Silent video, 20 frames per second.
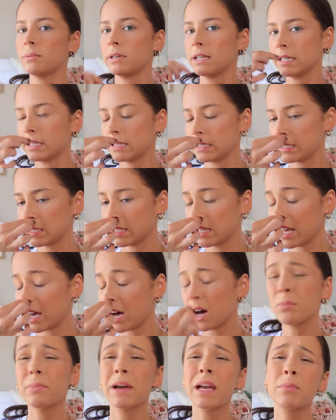because there
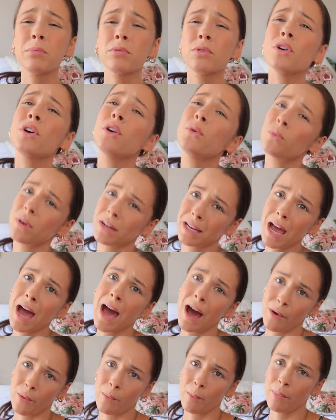are people who want to
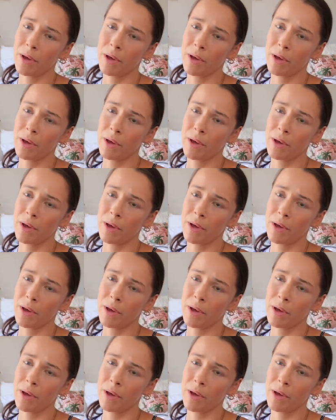help.